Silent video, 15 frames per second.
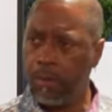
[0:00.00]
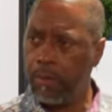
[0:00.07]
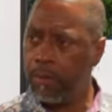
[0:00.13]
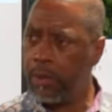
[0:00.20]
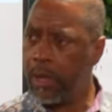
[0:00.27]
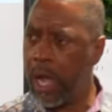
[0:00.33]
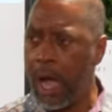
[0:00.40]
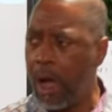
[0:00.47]

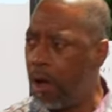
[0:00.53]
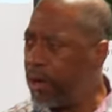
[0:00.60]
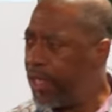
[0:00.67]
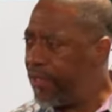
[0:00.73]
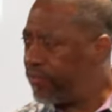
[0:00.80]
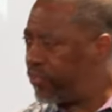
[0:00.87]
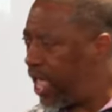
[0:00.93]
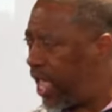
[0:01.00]
All these
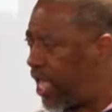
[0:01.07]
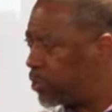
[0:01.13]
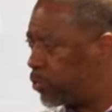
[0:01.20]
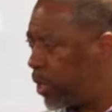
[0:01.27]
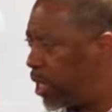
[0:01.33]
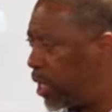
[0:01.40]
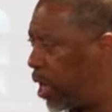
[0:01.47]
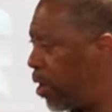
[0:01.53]
things we
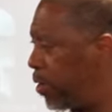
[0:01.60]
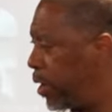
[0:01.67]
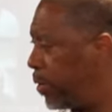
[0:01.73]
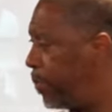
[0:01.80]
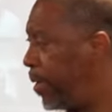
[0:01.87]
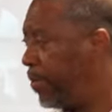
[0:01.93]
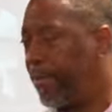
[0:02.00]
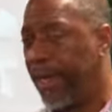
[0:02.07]
learning to
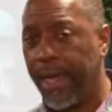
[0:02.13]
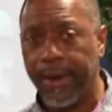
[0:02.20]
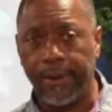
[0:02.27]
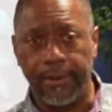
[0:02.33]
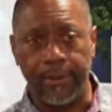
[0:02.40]
be better.